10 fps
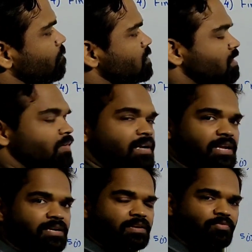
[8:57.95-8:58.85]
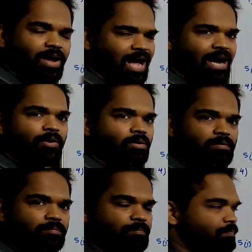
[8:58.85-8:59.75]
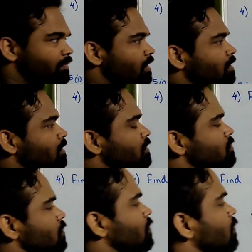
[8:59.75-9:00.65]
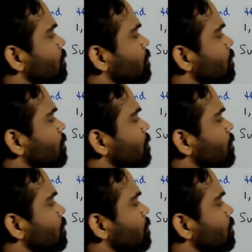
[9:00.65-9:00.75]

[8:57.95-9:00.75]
78 if you add all. So